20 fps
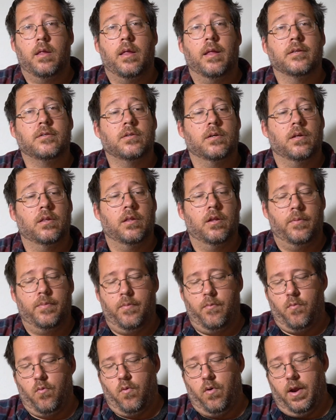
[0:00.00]
Let's look a little
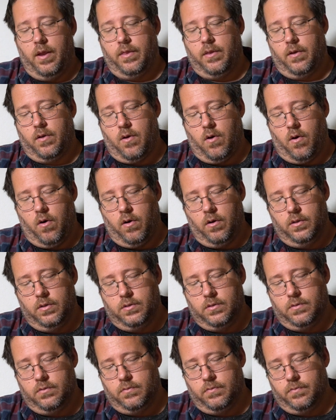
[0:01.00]
bit more at the
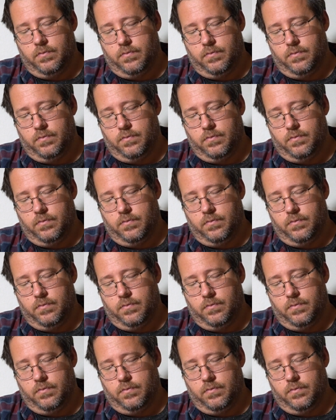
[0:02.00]
cards.